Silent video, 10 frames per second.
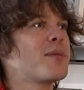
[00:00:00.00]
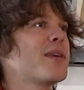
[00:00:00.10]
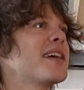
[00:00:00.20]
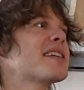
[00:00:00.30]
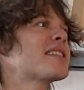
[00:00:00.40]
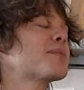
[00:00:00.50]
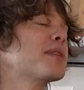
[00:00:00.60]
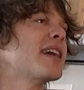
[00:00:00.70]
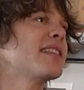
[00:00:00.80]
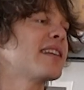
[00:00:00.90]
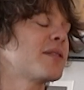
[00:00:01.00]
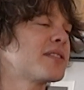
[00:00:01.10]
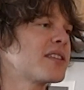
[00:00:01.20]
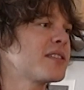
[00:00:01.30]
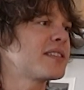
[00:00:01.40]
But when I explained that I was
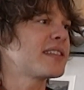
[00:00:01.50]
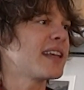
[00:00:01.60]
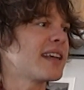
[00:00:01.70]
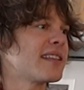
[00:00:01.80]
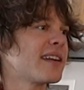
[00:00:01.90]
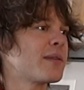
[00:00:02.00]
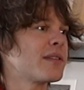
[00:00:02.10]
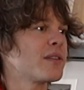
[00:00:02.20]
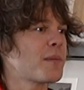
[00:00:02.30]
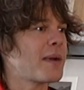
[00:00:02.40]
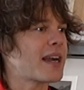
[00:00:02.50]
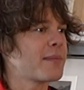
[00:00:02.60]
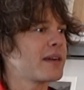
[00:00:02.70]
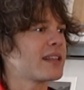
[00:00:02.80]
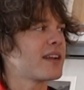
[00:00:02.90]
so scared that I would look back
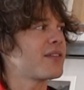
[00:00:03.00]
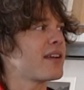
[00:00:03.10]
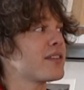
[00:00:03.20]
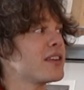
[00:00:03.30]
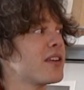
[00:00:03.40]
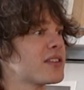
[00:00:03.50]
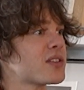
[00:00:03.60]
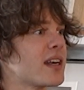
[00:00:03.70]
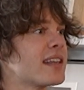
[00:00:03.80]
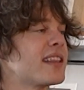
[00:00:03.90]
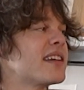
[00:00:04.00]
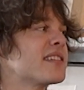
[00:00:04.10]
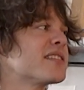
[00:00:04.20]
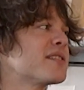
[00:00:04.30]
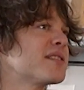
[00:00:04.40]
at my life and having not tried, they
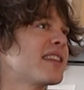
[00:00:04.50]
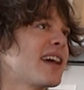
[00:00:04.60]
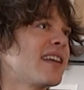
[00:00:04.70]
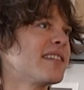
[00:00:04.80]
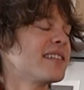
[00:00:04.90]
understood that.